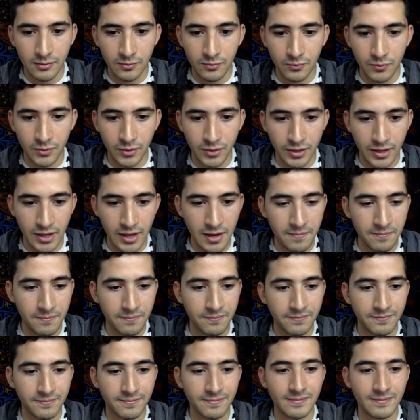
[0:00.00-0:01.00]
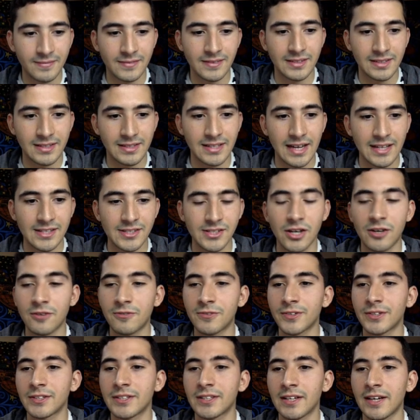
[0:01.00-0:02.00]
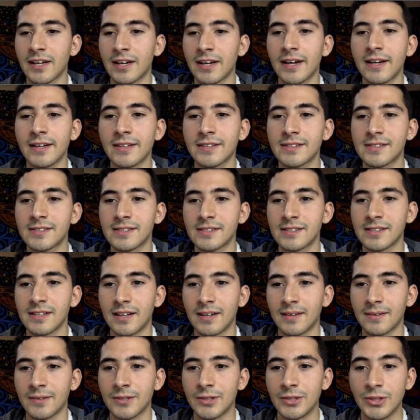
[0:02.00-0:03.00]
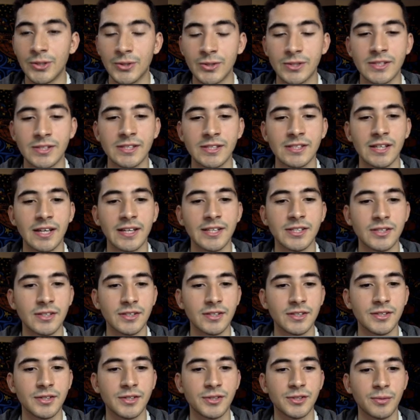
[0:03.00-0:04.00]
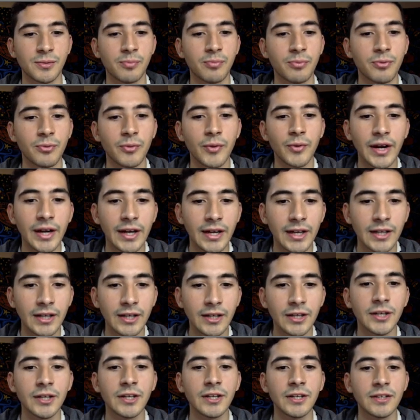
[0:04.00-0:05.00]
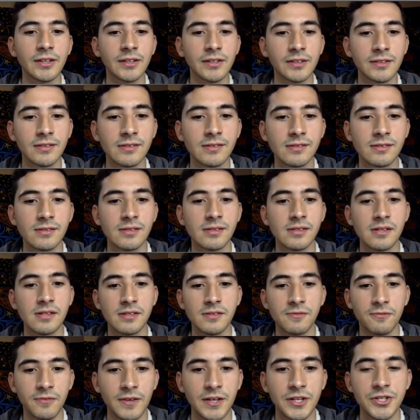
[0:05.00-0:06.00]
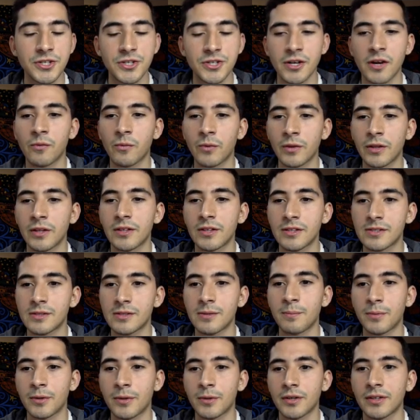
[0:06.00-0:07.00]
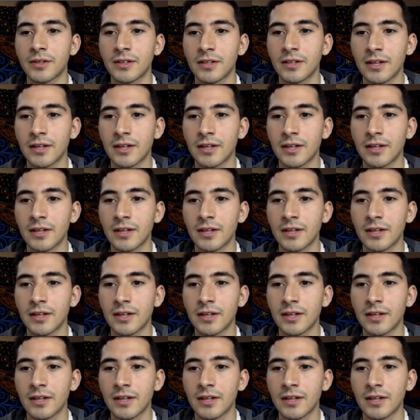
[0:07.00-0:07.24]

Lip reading: Well, yeah, that's all for today, guys. Use the slicer. It's a pretty good feature and within the simpler.